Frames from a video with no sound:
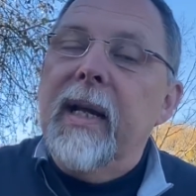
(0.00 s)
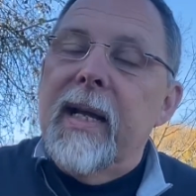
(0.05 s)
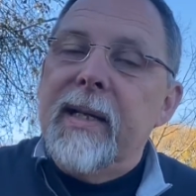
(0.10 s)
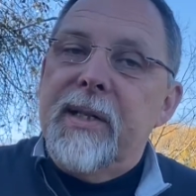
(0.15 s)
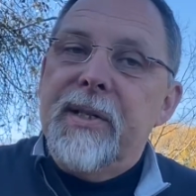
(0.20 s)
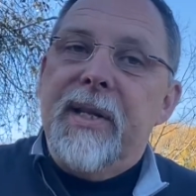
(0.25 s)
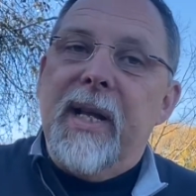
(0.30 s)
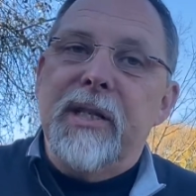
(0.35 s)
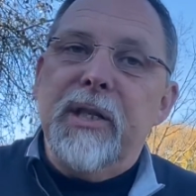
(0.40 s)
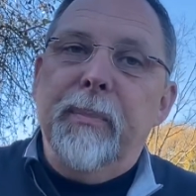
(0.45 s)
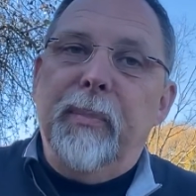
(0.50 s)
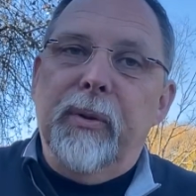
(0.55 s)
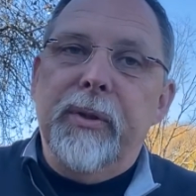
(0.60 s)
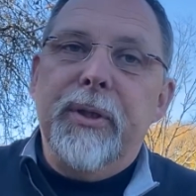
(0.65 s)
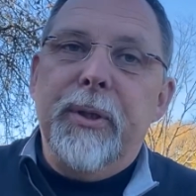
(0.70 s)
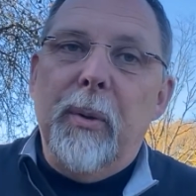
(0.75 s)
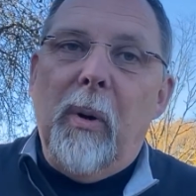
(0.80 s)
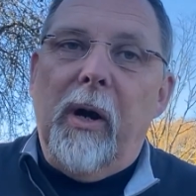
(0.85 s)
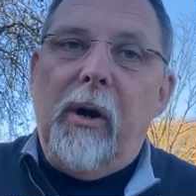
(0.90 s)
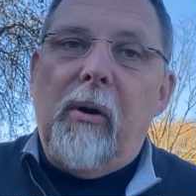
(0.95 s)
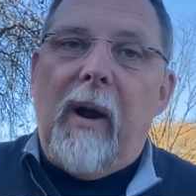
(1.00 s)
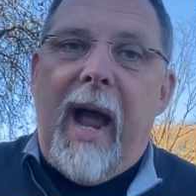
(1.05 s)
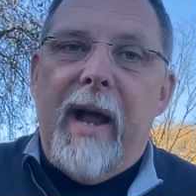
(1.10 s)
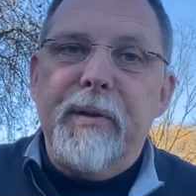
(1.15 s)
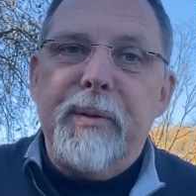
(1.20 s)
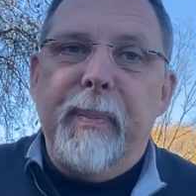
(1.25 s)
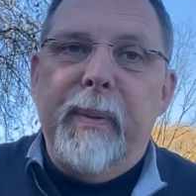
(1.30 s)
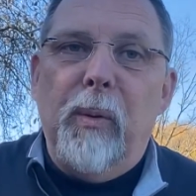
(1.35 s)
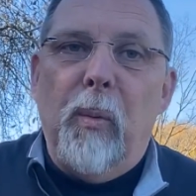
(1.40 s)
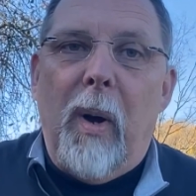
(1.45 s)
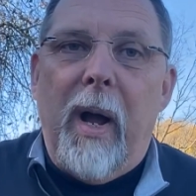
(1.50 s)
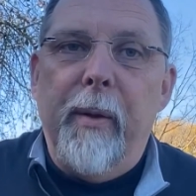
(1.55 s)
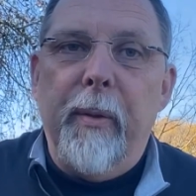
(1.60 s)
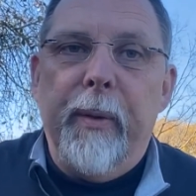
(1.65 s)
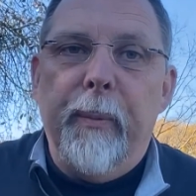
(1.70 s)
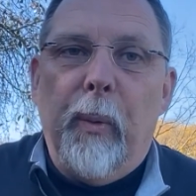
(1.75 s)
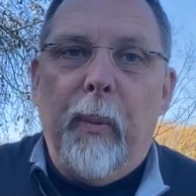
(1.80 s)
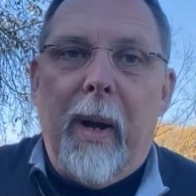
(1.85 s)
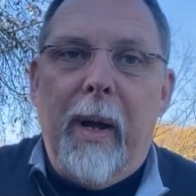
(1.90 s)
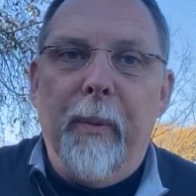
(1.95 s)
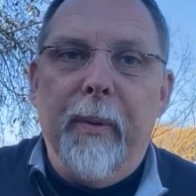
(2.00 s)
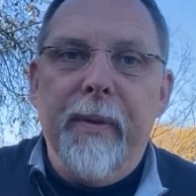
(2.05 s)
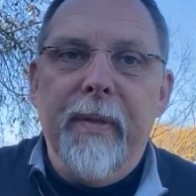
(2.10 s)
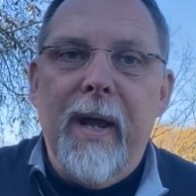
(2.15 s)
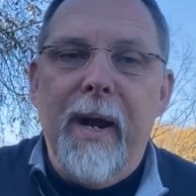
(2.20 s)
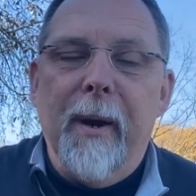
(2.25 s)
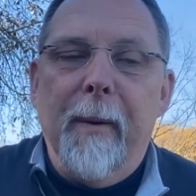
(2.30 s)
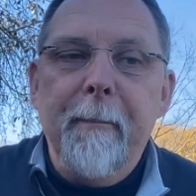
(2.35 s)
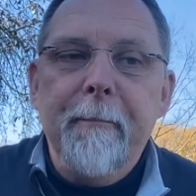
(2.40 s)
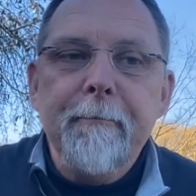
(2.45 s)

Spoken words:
accessible to our craftsmen while we're there.